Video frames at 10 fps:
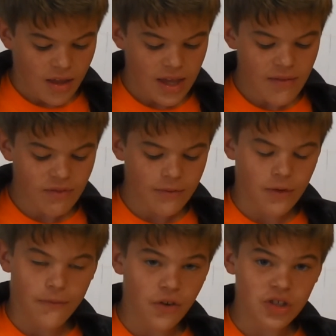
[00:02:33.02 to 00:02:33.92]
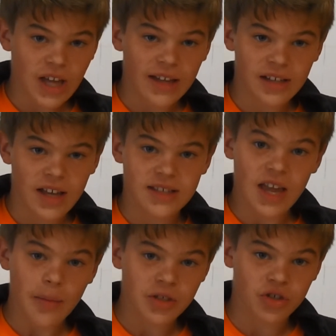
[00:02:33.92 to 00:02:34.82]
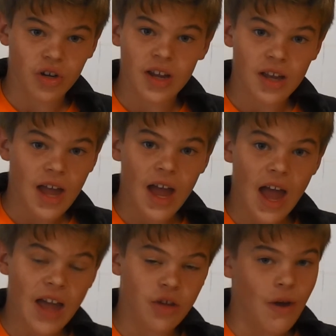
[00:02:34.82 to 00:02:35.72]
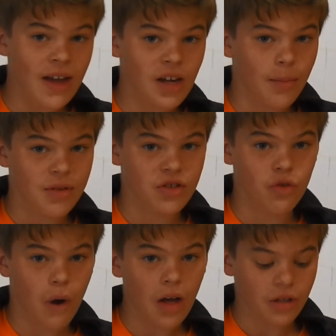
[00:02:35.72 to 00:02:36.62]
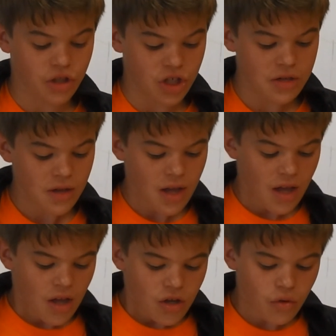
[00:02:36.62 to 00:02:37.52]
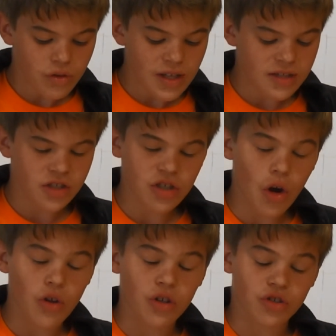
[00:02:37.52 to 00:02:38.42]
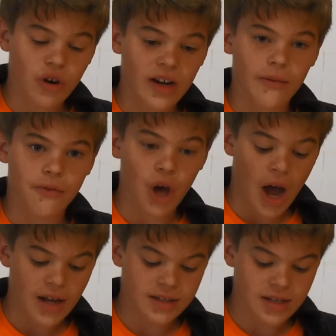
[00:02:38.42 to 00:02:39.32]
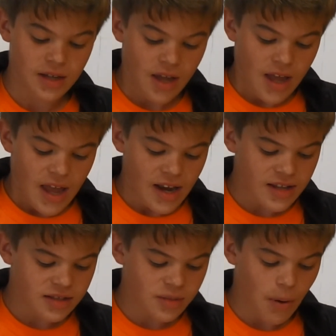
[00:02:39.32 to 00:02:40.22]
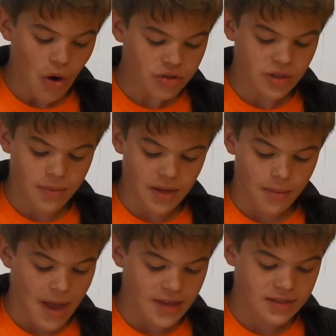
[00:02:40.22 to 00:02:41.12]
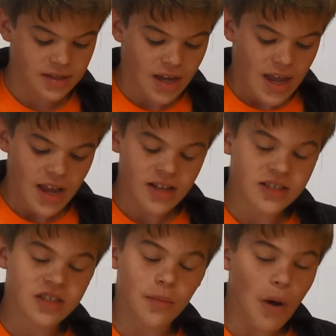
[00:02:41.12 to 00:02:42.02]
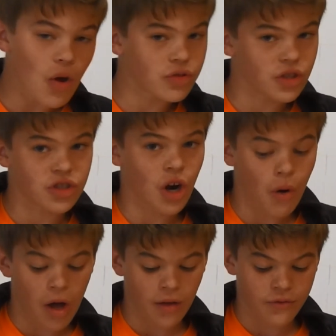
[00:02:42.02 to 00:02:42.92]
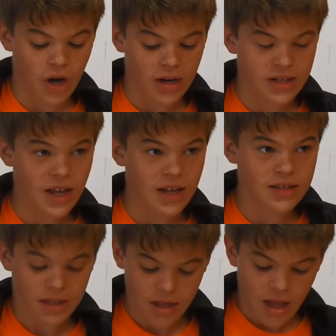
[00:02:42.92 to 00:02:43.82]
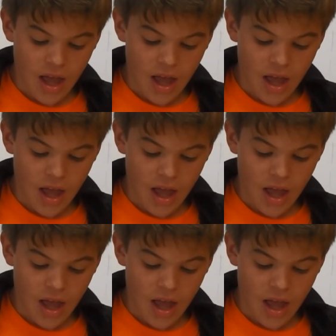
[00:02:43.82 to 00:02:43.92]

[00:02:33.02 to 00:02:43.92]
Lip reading: Even if your first idea is chemistry and you end up in zoology, you'll need to show your train of thought. It is supposed to be a mess. It is supposed to show all of your ideas.